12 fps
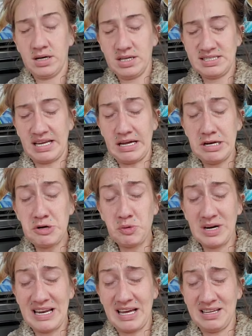to
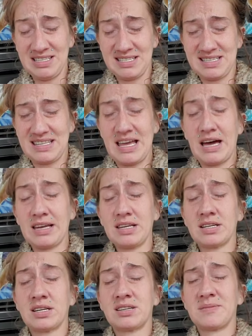anyone else that
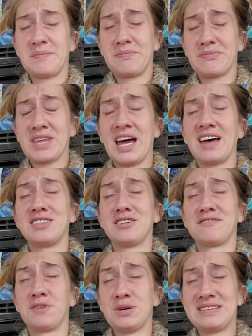had their
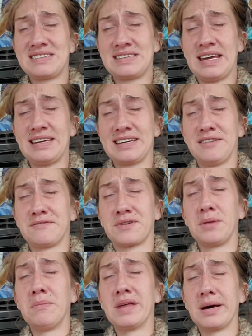voice taken
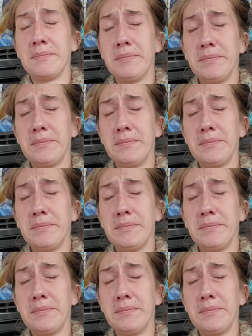from them